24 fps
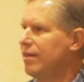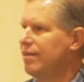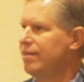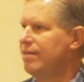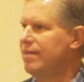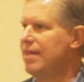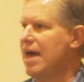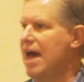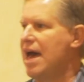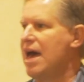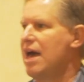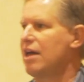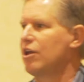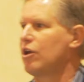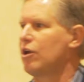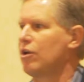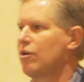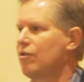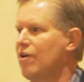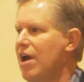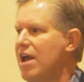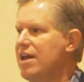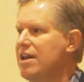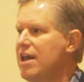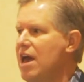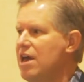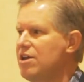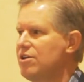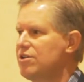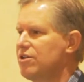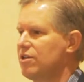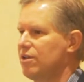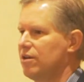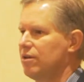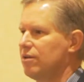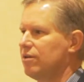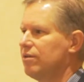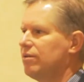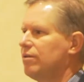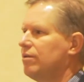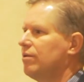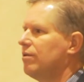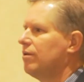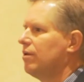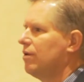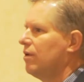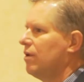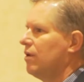that gradation
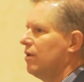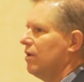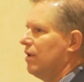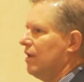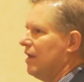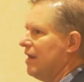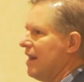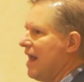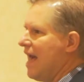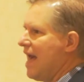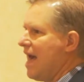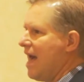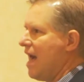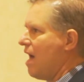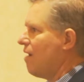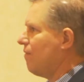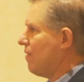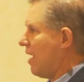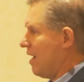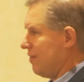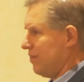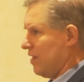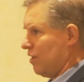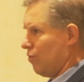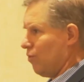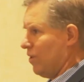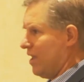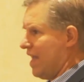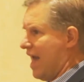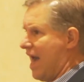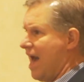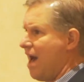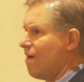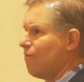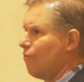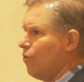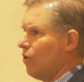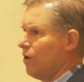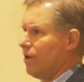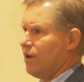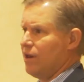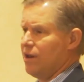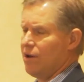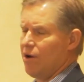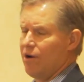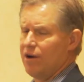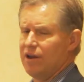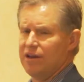and I think we have one
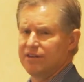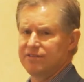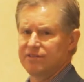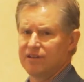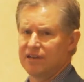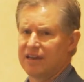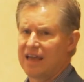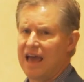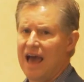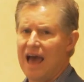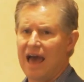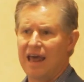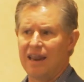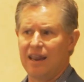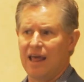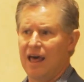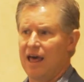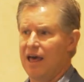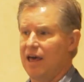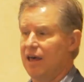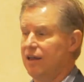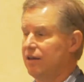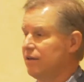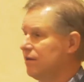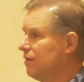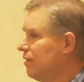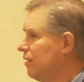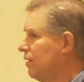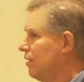in our ISA guideline,